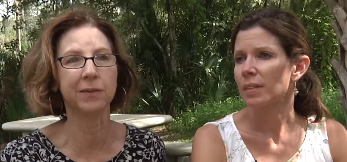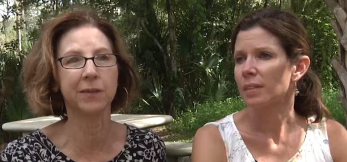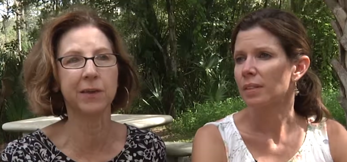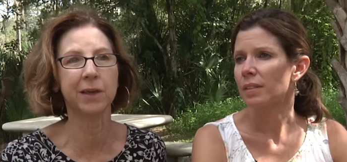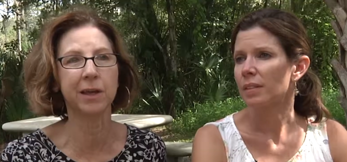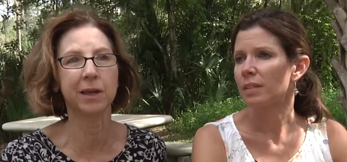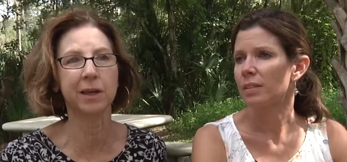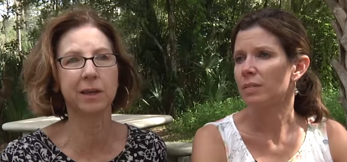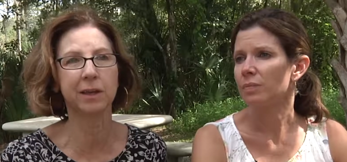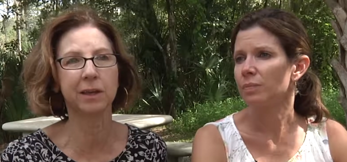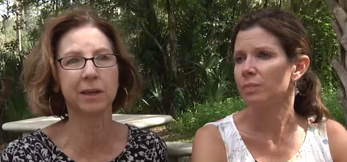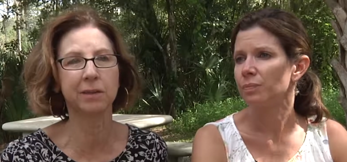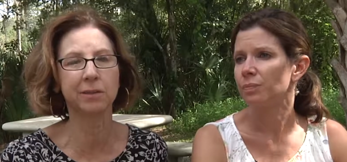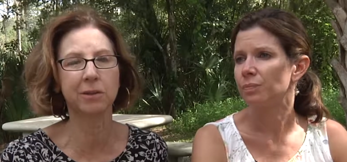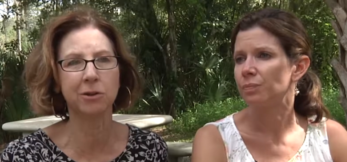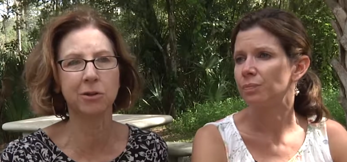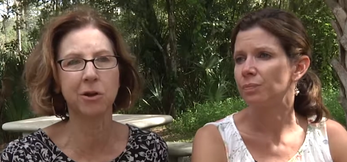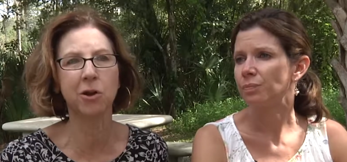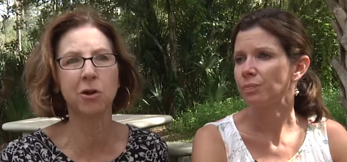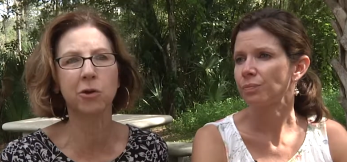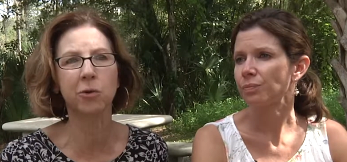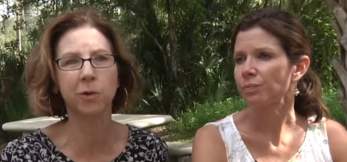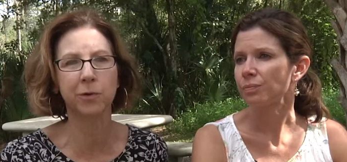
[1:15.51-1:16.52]
Speaker 1: think in the
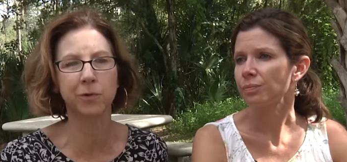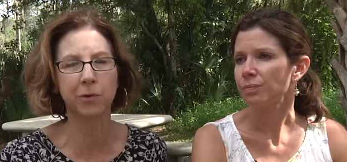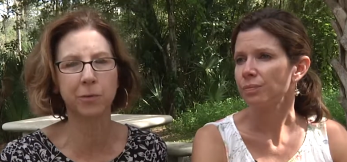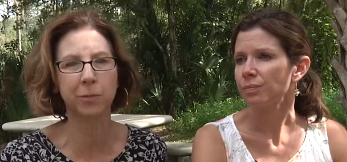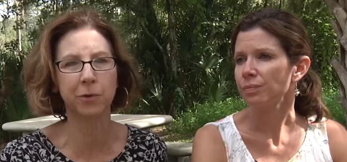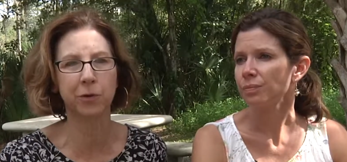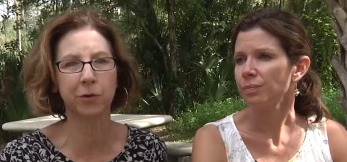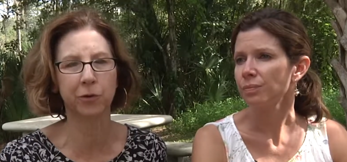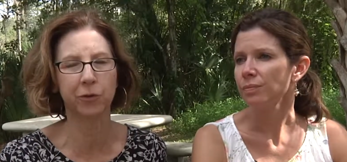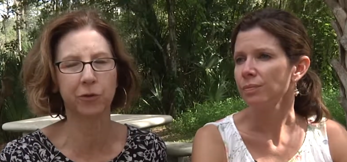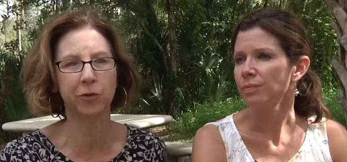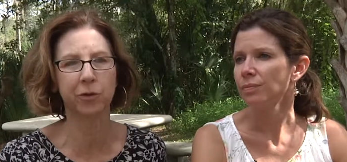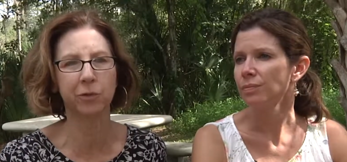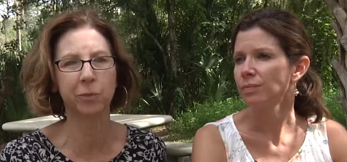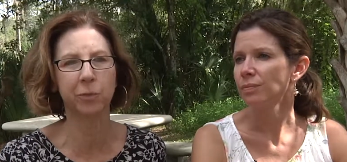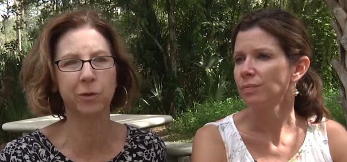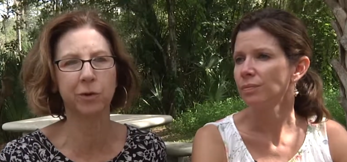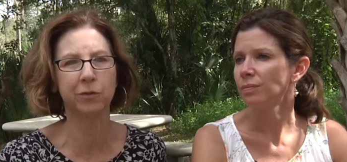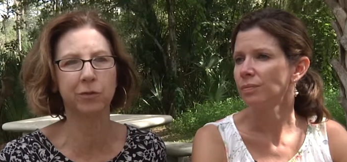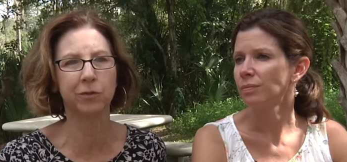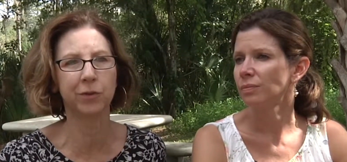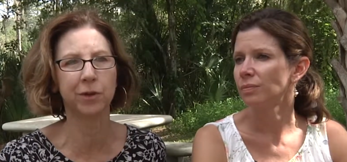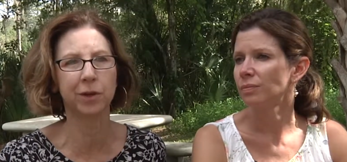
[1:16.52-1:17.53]
long run, the person would
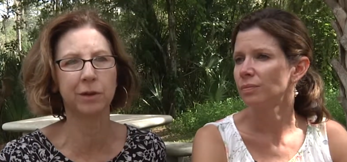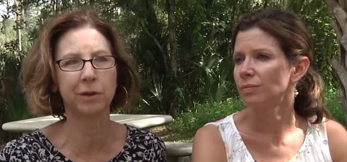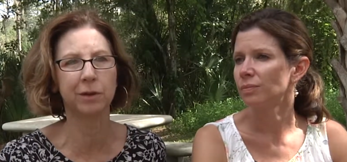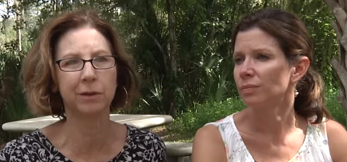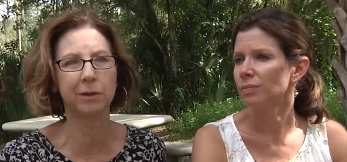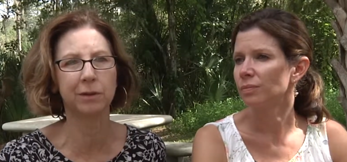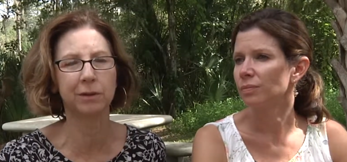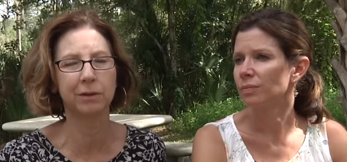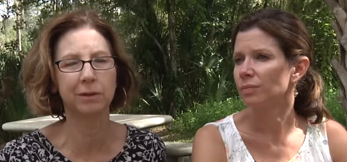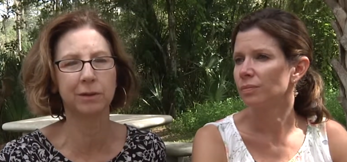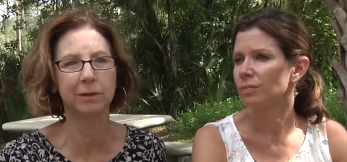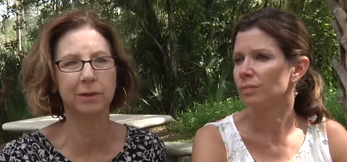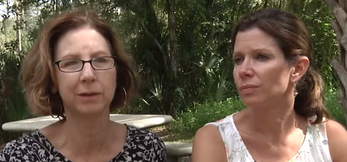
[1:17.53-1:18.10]
feel